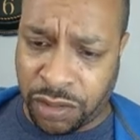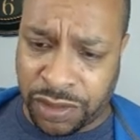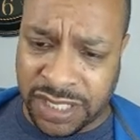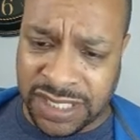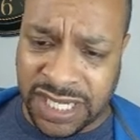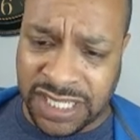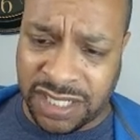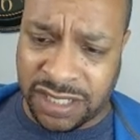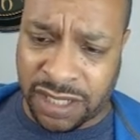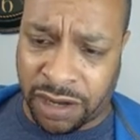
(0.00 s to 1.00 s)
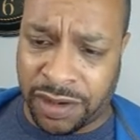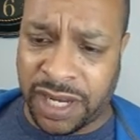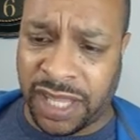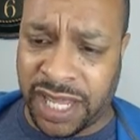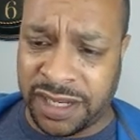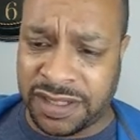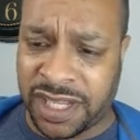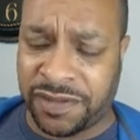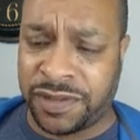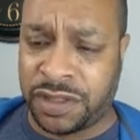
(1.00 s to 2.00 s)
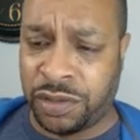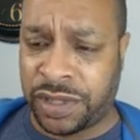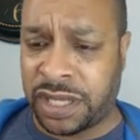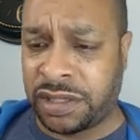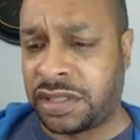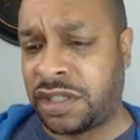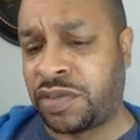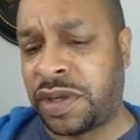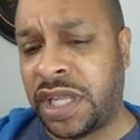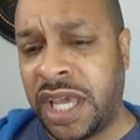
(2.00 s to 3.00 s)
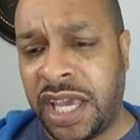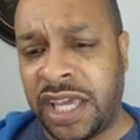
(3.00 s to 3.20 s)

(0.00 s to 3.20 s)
tokenizations are in the line of sight for two thousand twenty.